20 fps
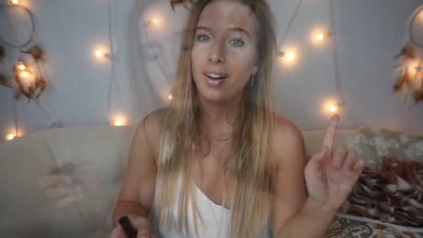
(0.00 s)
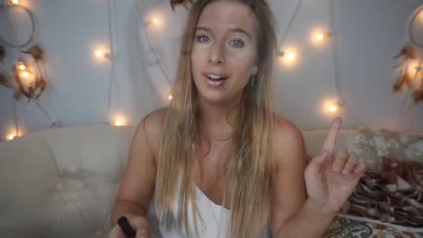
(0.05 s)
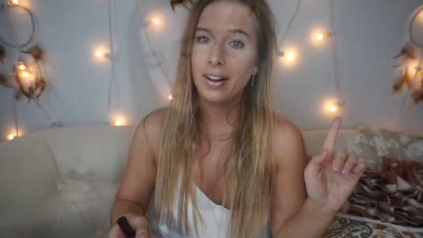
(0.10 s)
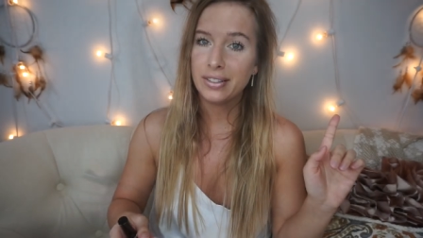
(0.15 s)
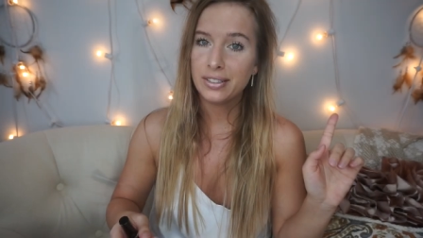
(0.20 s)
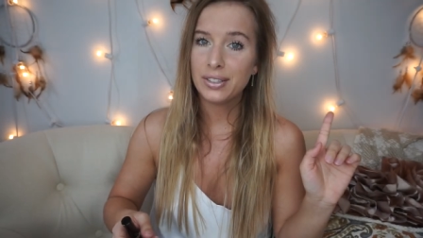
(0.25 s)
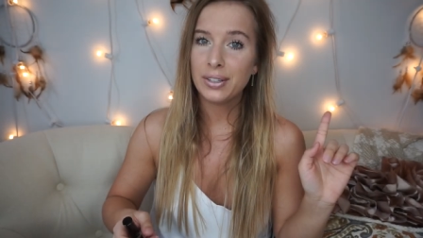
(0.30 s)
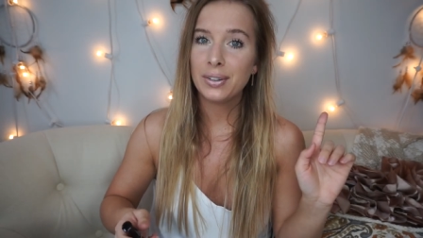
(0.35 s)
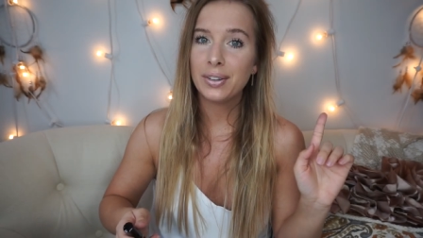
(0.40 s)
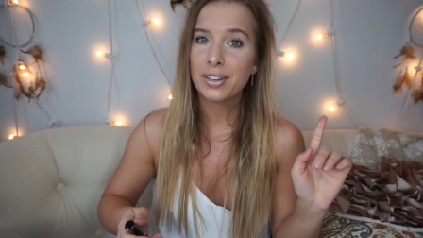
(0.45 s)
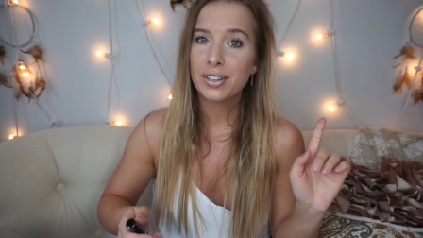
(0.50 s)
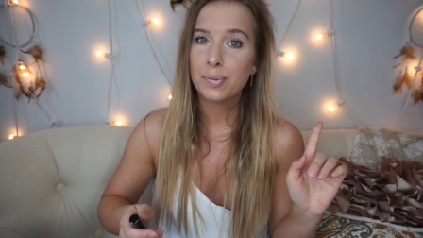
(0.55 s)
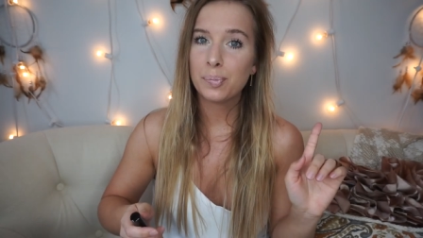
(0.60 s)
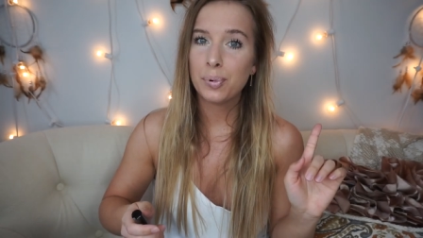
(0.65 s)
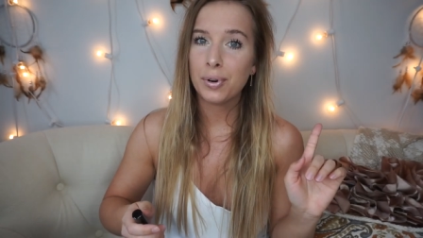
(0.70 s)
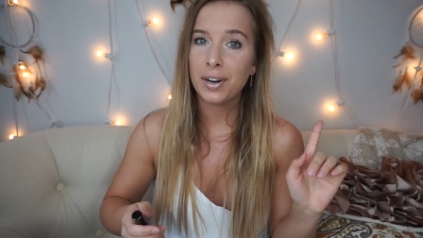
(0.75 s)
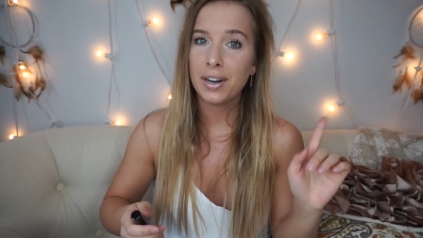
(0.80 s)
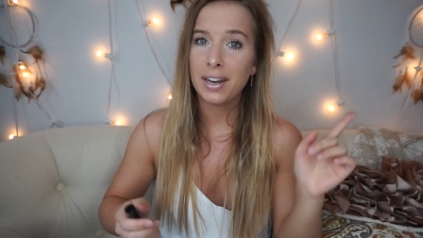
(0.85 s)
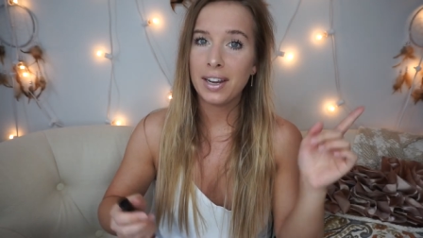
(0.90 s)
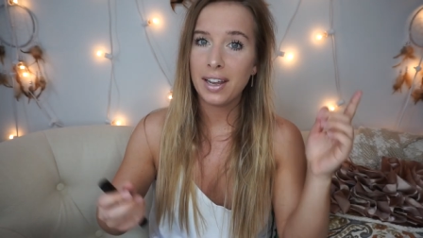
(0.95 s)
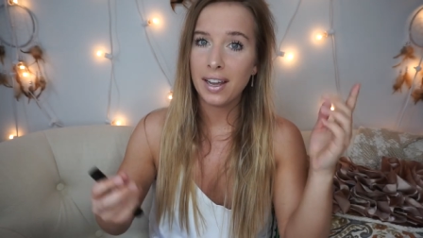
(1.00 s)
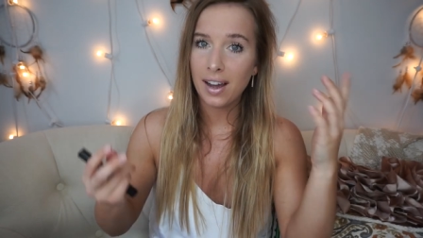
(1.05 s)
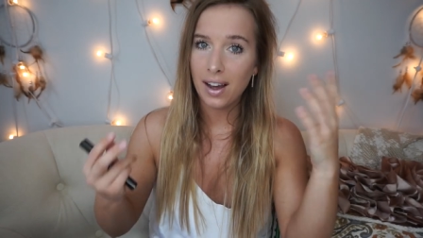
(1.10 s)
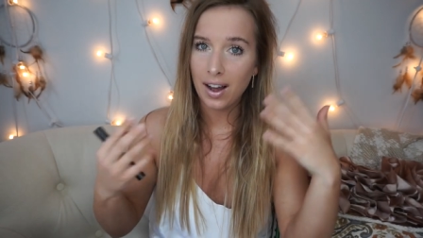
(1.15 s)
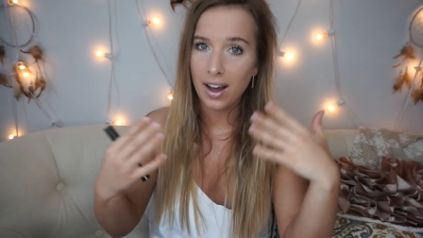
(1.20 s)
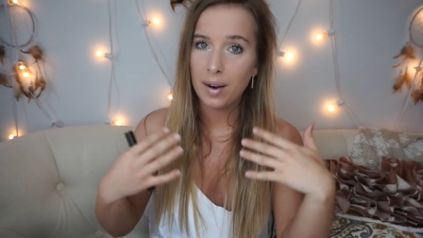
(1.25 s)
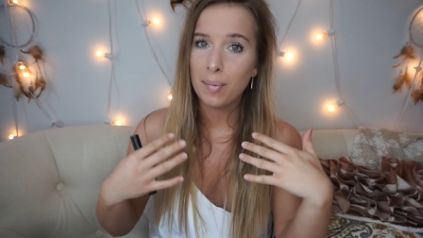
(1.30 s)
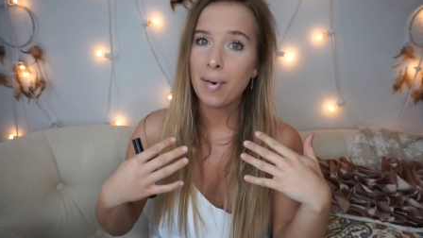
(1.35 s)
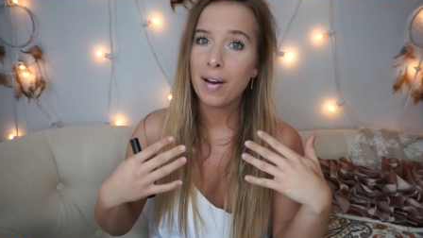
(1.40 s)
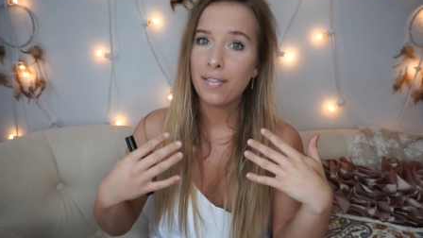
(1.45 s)
Also looks pretty
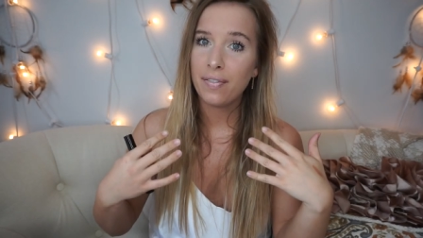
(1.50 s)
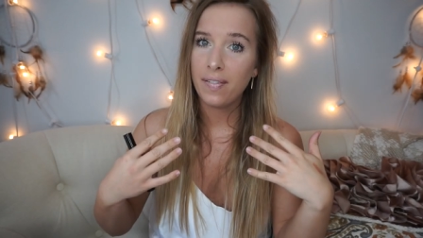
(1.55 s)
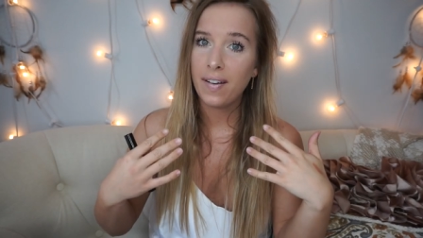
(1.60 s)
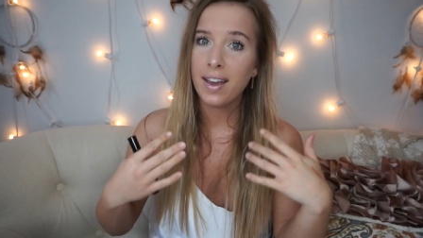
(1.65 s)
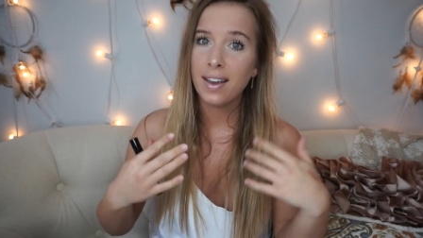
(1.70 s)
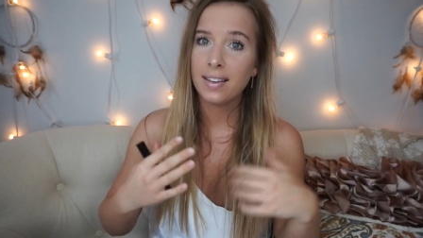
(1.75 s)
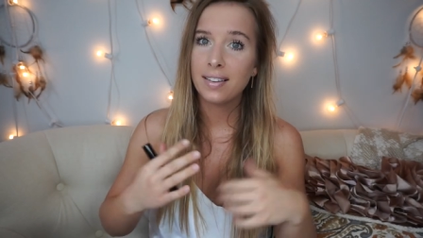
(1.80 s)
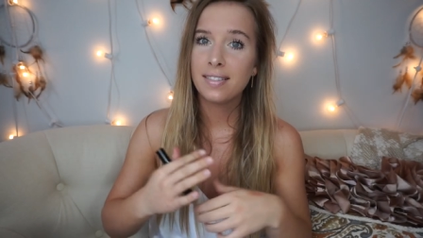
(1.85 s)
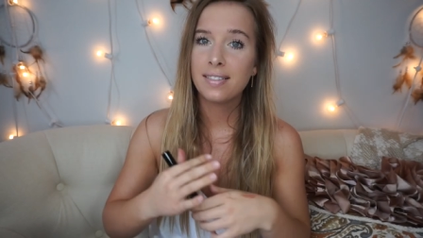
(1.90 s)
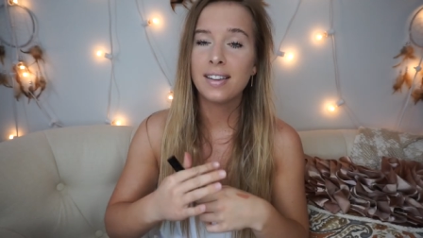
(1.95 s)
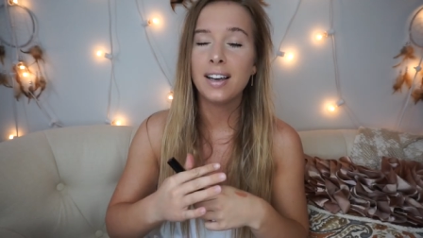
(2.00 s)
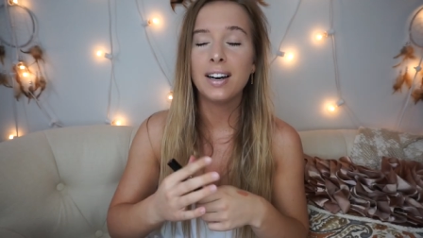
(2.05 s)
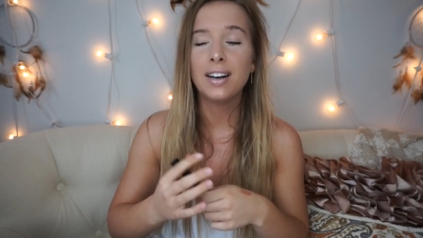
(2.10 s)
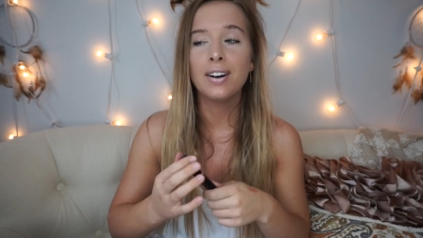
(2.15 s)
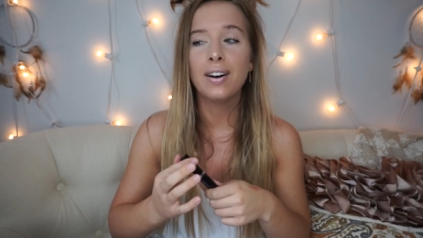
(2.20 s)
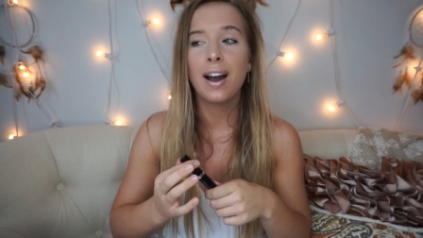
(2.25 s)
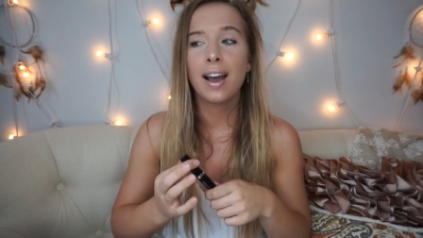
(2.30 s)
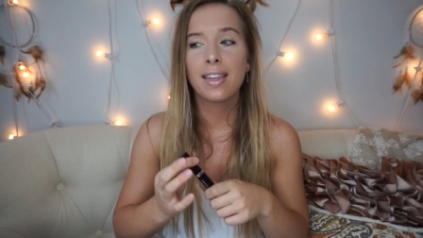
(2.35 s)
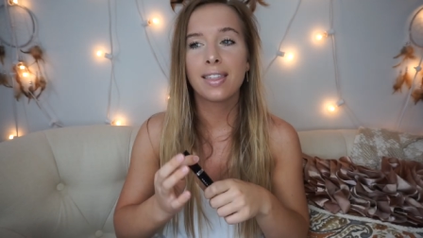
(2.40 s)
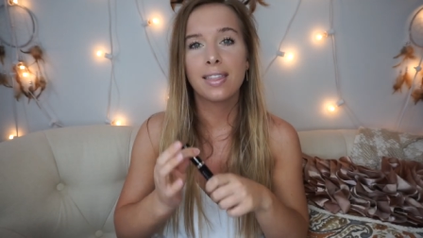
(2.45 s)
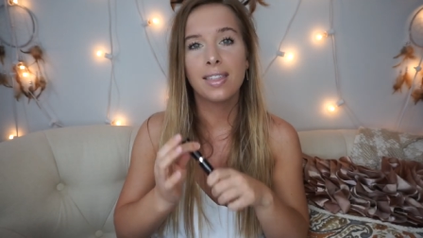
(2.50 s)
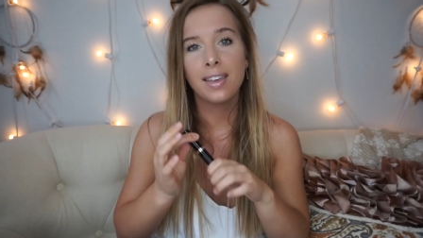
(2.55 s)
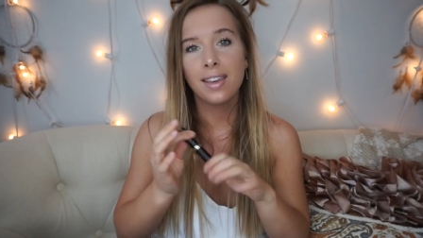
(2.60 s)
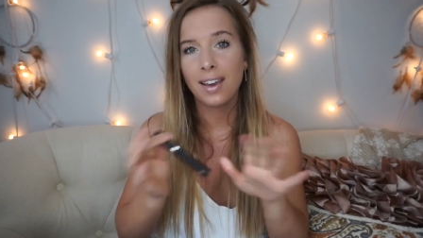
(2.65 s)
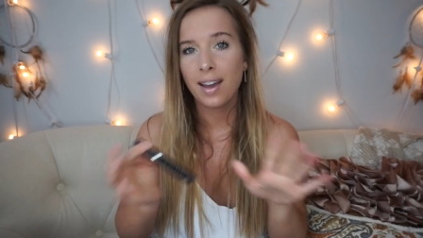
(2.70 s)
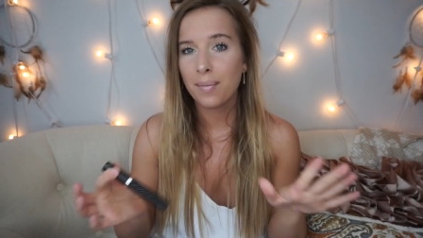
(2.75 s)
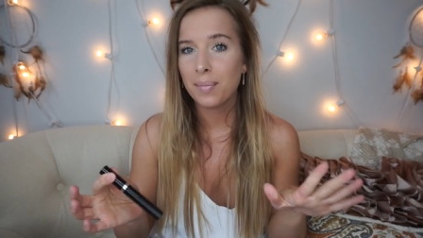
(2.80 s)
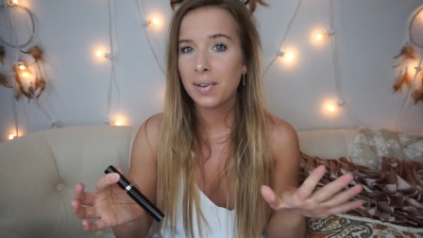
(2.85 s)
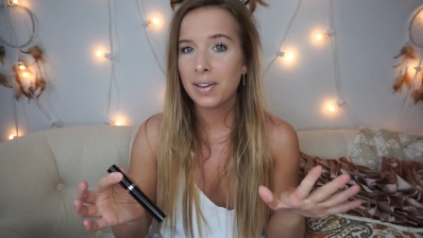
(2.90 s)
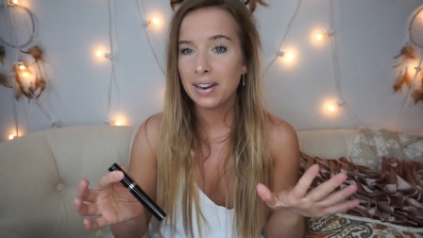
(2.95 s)
on my face. So I
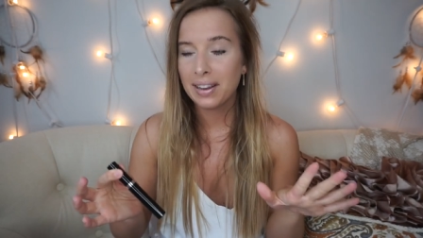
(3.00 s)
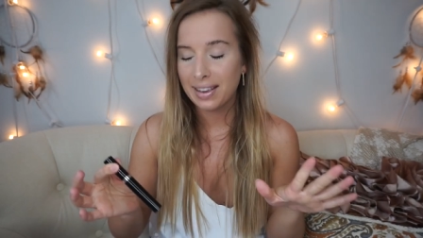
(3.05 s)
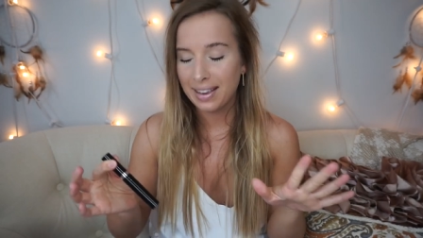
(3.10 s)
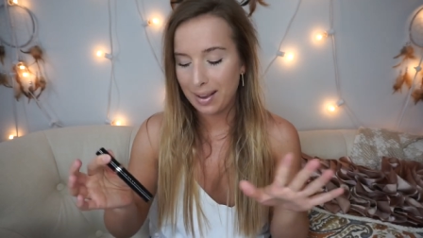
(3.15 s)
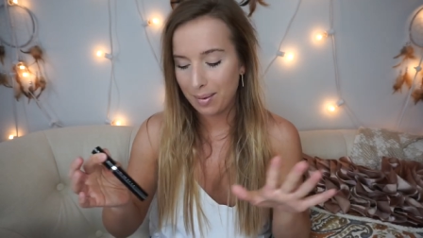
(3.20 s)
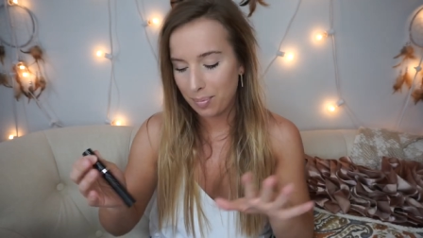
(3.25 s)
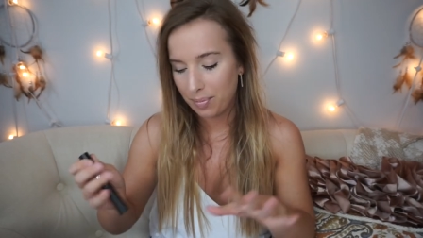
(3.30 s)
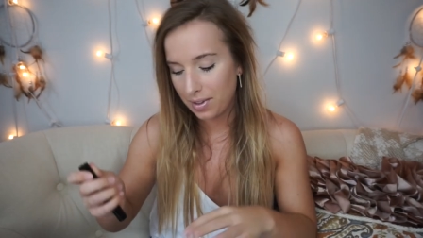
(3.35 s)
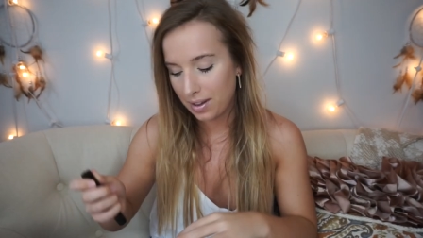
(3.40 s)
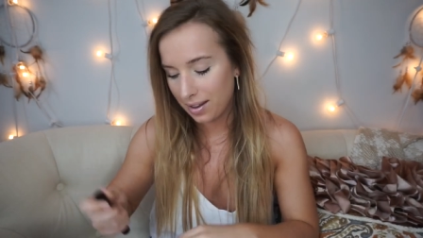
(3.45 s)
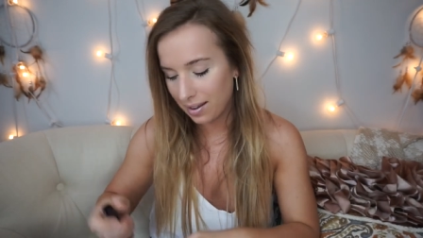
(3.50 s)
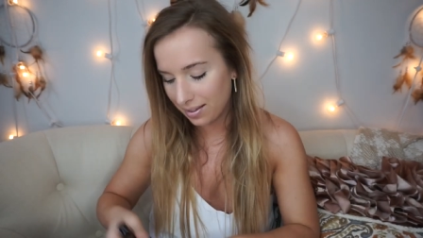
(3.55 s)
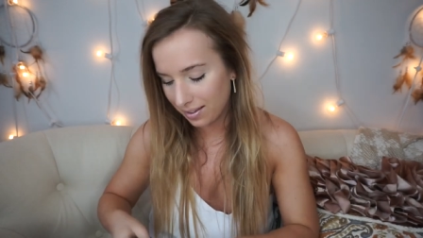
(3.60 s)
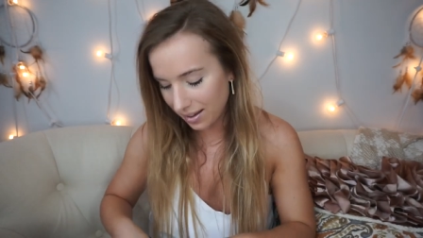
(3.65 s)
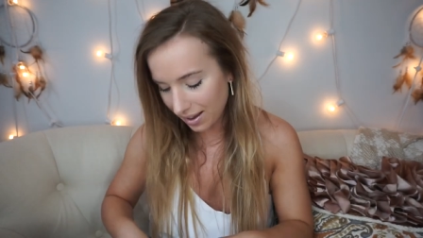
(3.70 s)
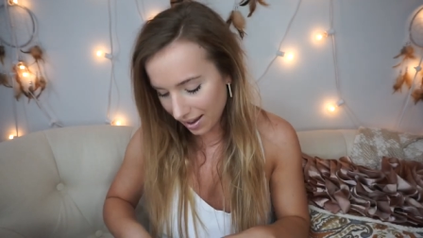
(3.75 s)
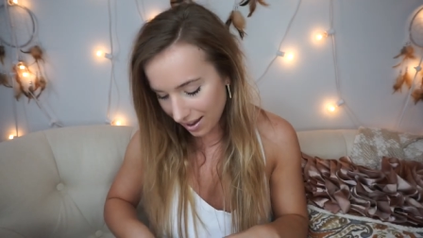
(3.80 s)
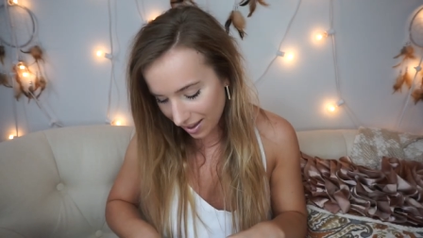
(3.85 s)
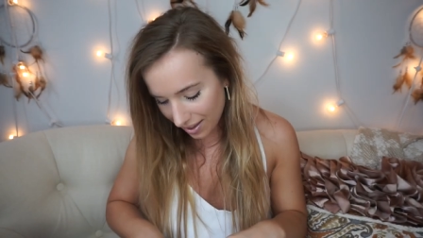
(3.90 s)
think I'm going to keep this.